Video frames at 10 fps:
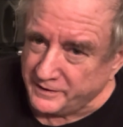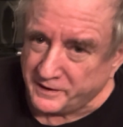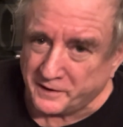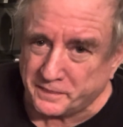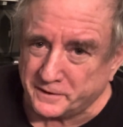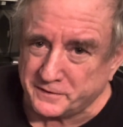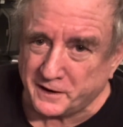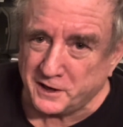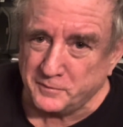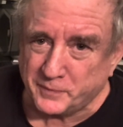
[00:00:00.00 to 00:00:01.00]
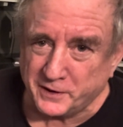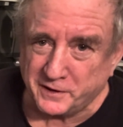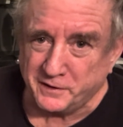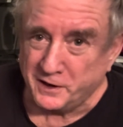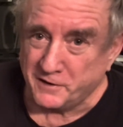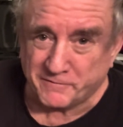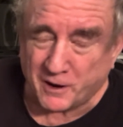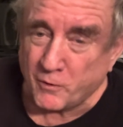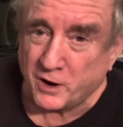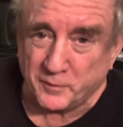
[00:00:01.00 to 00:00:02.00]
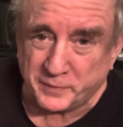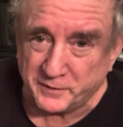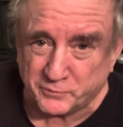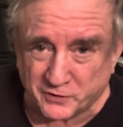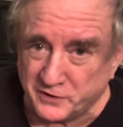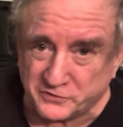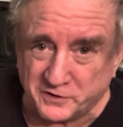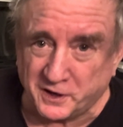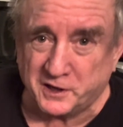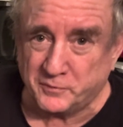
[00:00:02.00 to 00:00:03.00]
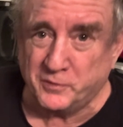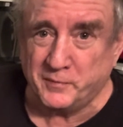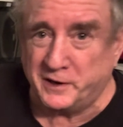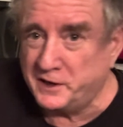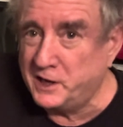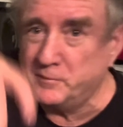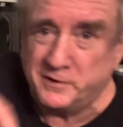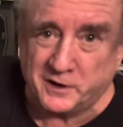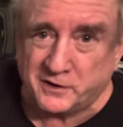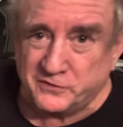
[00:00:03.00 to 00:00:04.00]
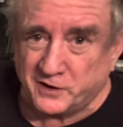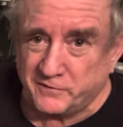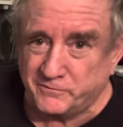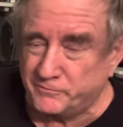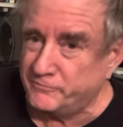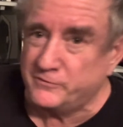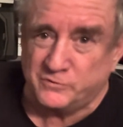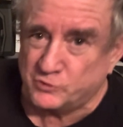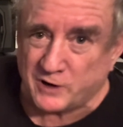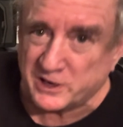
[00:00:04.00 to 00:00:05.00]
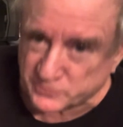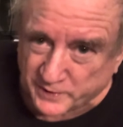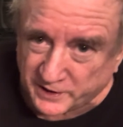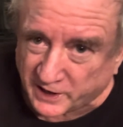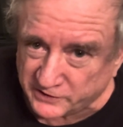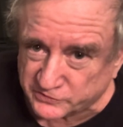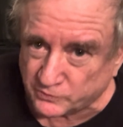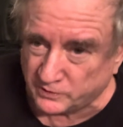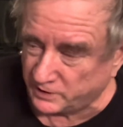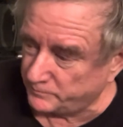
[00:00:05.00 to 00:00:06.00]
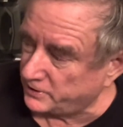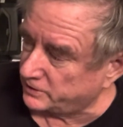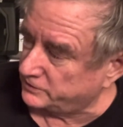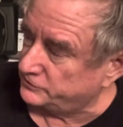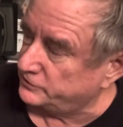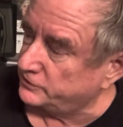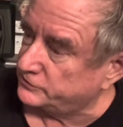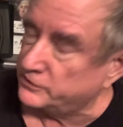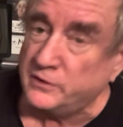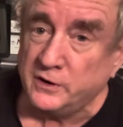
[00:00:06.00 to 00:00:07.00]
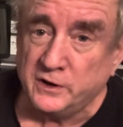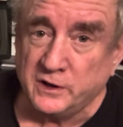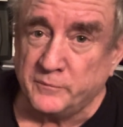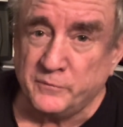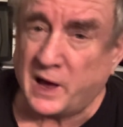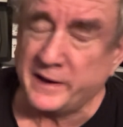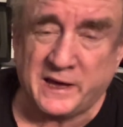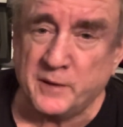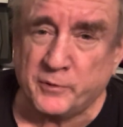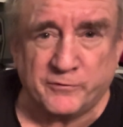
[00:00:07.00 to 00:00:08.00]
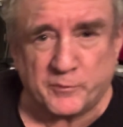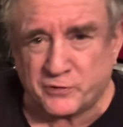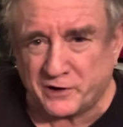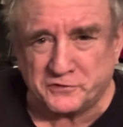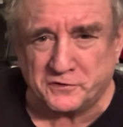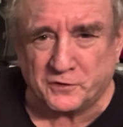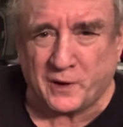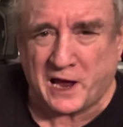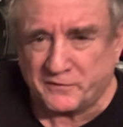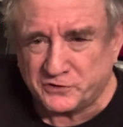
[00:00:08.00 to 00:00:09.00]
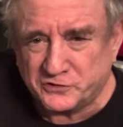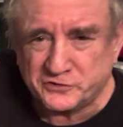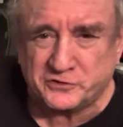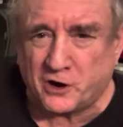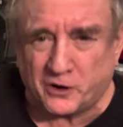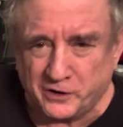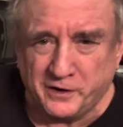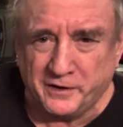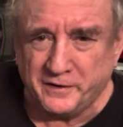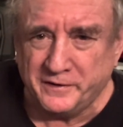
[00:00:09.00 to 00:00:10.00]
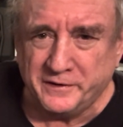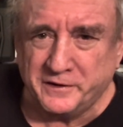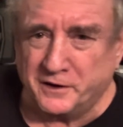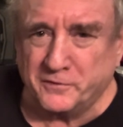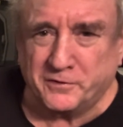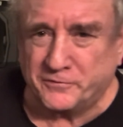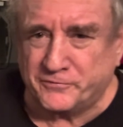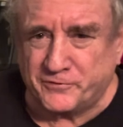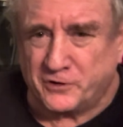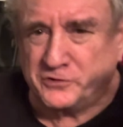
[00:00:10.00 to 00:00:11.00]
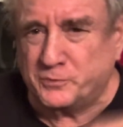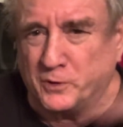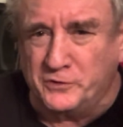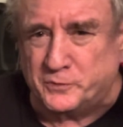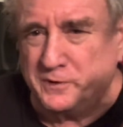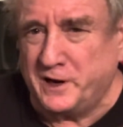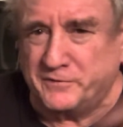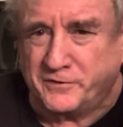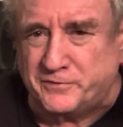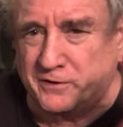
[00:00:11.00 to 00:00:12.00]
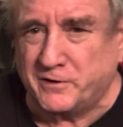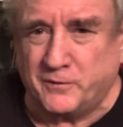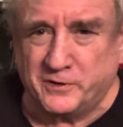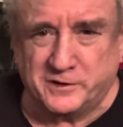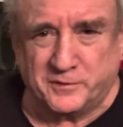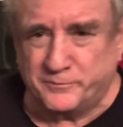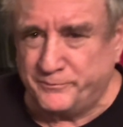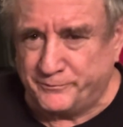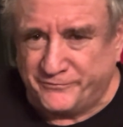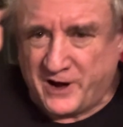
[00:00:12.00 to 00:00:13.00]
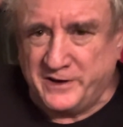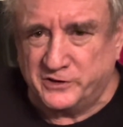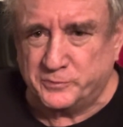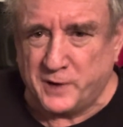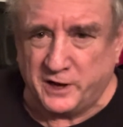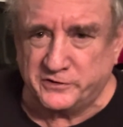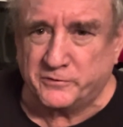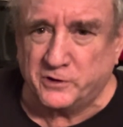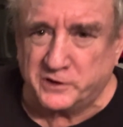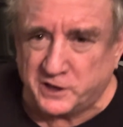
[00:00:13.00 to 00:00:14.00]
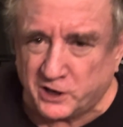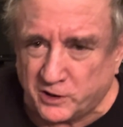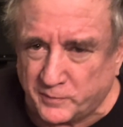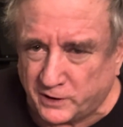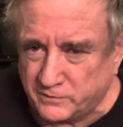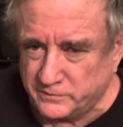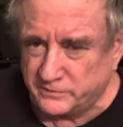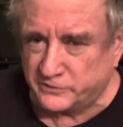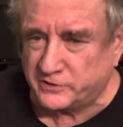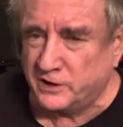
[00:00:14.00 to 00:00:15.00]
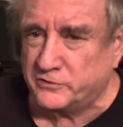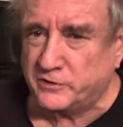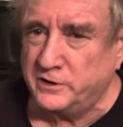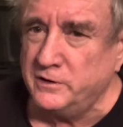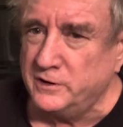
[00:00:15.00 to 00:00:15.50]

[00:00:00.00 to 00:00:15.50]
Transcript: I think that anybody, if I want to be president, I can put my name in there because I've graduated high school and I'm an American citizen. I can't put it for president, though. I have to start. The first ones we have to figure out were like the finest minds that really care about this country,